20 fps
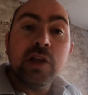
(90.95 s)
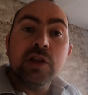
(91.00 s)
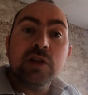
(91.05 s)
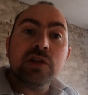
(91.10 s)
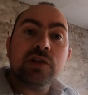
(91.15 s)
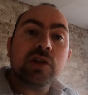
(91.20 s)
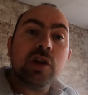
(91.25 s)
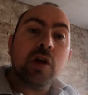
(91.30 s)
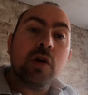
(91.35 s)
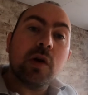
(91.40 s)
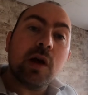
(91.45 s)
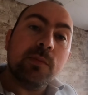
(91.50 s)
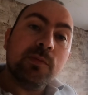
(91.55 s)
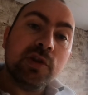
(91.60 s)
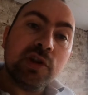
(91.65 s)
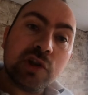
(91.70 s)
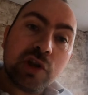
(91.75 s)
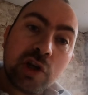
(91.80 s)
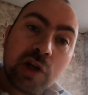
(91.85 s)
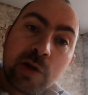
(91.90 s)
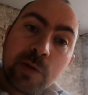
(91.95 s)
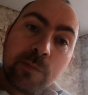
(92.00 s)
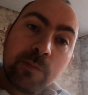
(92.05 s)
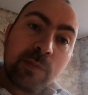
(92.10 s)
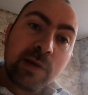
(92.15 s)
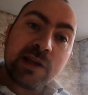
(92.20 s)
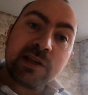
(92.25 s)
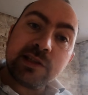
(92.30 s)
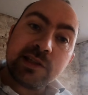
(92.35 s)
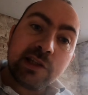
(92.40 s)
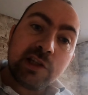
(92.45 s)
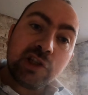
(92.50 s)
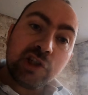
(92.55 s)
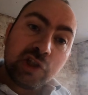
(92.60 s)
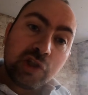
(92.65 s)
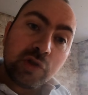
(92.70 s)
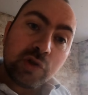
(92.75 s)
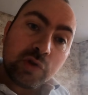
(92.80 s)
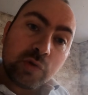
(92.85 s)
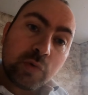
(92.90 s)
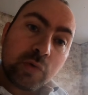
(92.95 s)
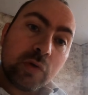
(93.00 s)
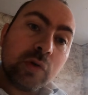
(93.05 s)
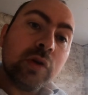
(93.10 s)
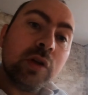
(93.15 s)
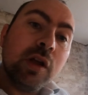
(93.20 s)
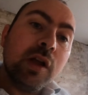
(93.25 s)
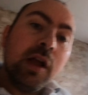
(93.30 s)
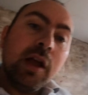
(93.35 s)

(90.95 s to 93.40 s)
So I'm just going to mix it as usual,